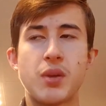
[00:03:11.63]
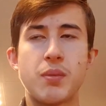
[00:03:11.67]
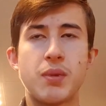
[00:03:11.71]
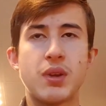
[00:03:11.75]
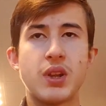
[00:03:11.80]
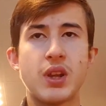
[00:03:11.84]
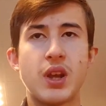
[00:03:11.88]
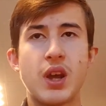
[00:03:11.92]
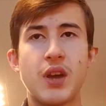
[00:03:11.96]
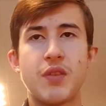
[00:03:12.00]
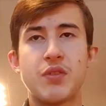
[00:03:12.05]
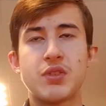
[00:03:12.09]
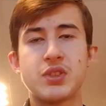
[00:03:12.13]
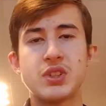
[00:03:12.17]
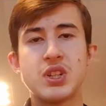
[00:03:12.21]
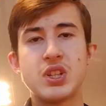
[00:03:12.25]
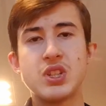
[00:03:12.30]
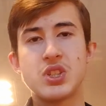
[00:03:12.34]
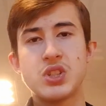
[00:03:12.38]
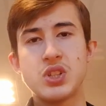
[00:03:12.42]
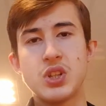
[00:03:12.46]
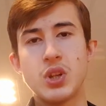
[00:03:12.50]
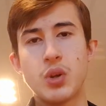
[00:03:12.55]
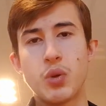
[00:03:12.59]
I mean, ever
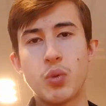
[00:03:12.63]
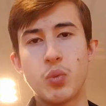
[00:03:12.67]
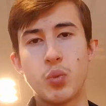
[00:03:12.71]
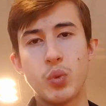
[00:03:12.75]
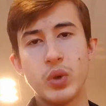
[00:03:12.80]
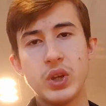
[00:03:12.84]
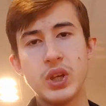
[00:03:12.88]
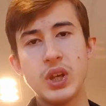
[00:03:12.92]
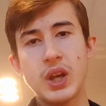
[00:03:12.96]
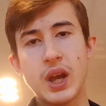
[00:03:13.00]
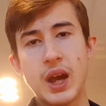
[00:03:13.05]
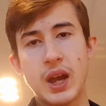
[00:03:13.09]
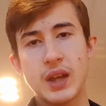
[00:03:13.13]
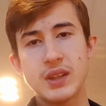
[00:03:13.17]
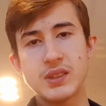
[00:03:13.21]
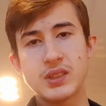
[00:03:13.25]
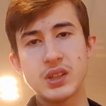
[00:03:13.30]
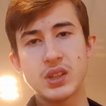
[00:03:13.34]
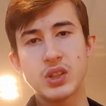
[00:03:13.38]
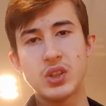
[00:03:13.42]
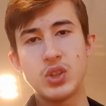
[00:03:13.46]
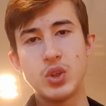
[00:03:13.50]
since, we as the